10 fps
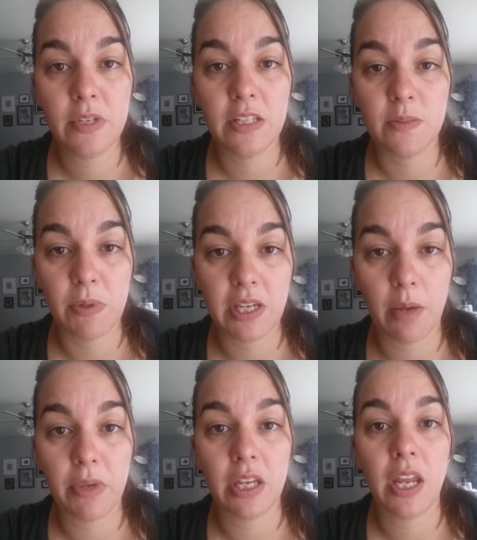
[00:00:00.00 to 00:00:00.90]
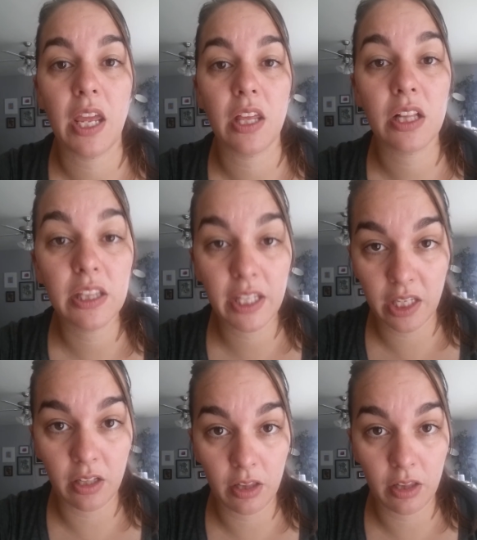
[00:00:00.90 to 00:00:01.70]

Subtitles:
it's becoming a clean